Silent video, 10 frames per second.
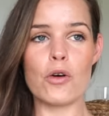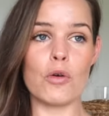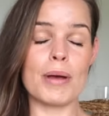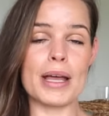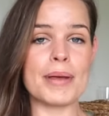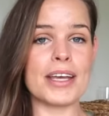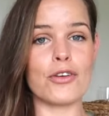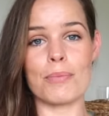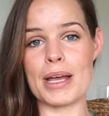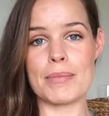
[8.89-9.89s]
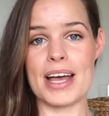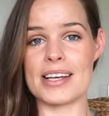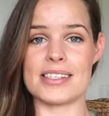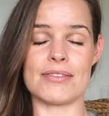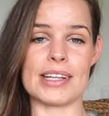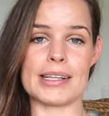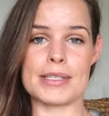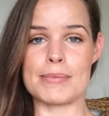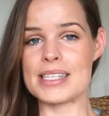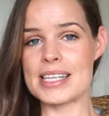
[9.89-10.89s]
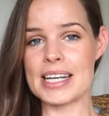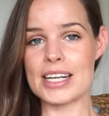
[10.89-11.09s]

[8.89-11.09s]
or maybe your baby has developed some skin